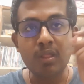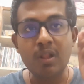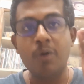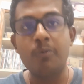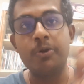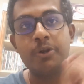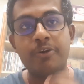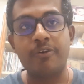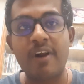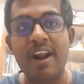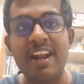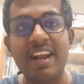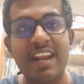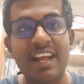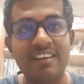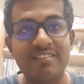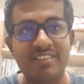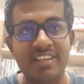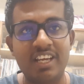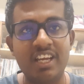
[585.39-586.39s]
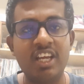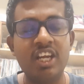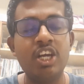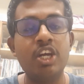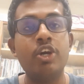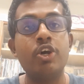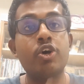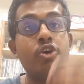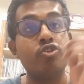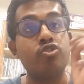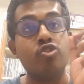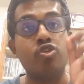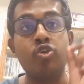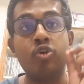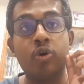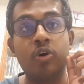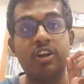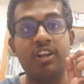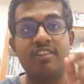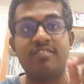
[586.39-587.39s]
When you write an essay, you
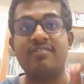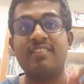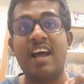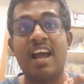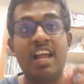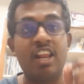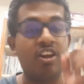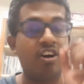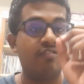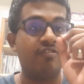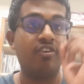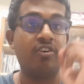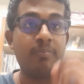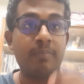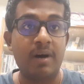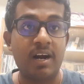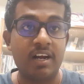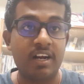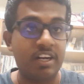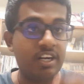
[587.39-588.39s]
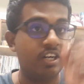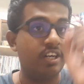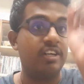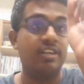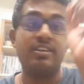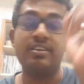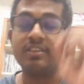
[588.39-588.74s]
know the style of your marker,